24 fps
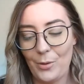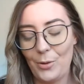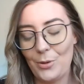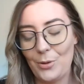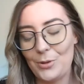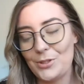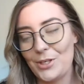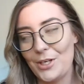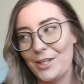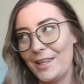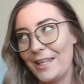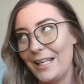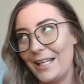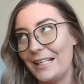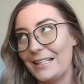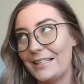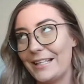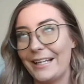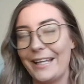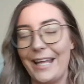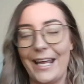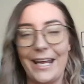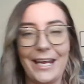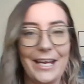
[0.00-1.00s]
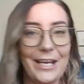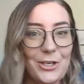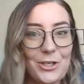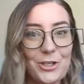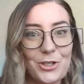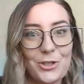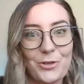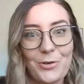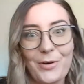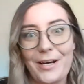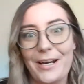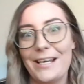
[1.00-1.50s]
Also things like their
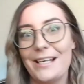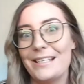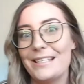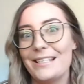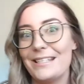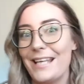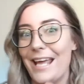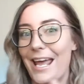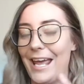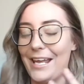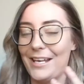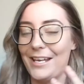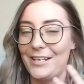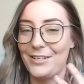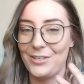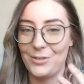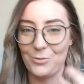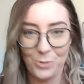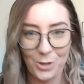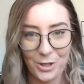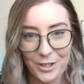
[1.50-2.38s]
interests and